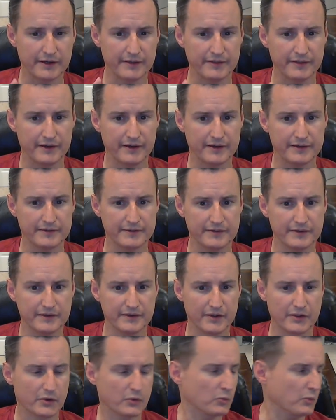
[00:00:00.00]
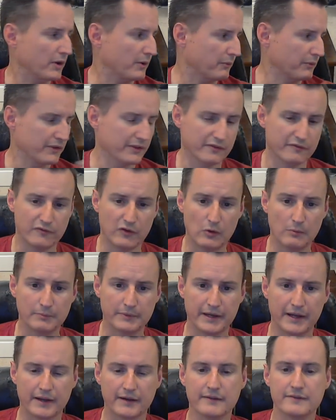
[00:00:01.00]
and then I did another one with a
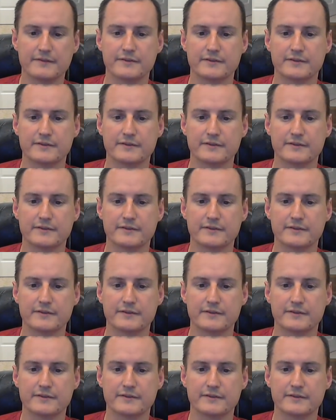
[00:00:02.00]
foam cannon.